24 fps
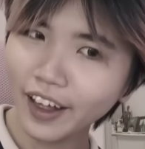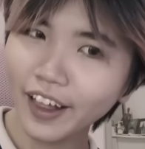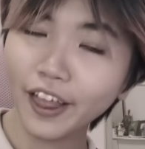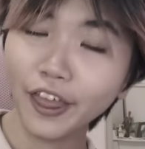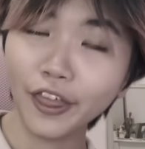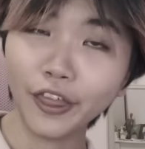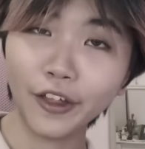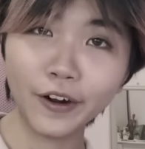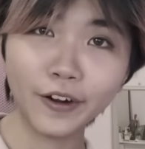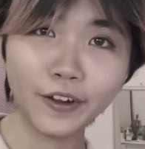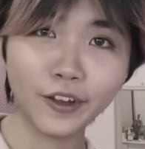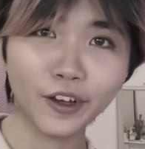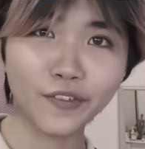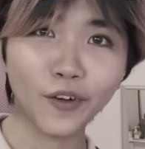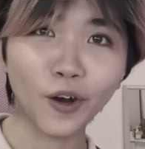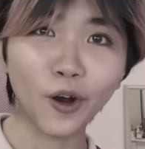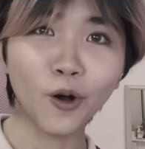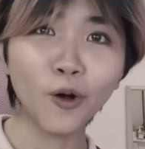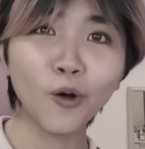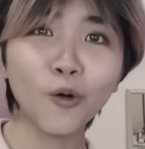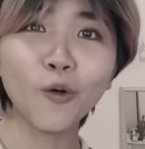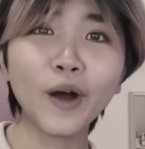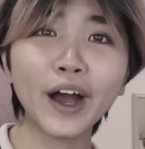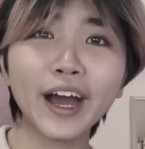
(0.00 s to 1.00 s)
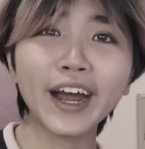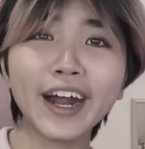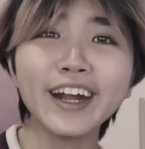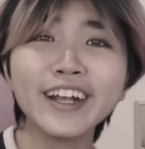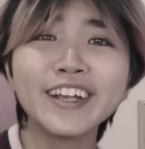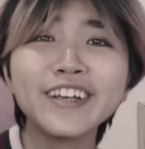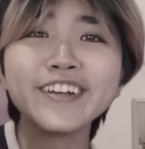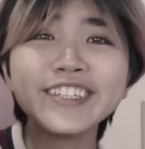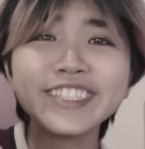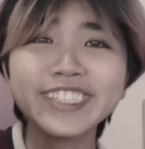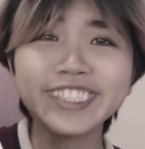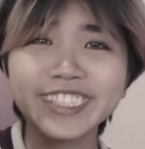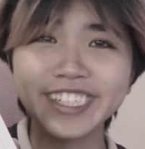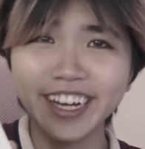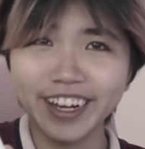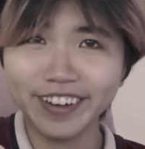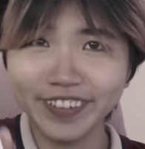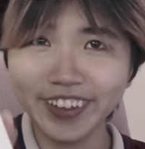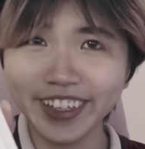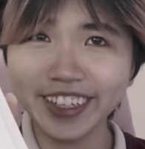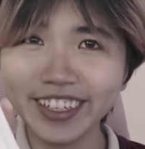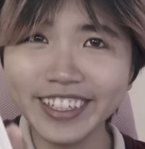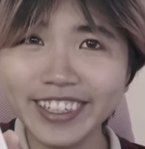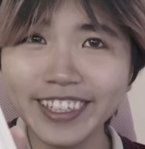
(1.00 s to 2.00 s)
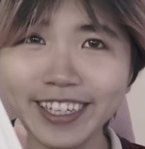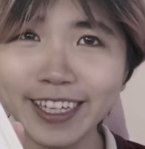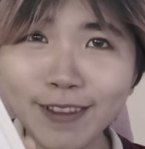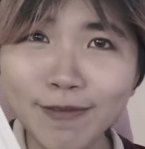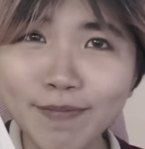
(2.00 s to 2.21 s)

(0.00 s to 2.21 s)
Third of all, why are you shoving it in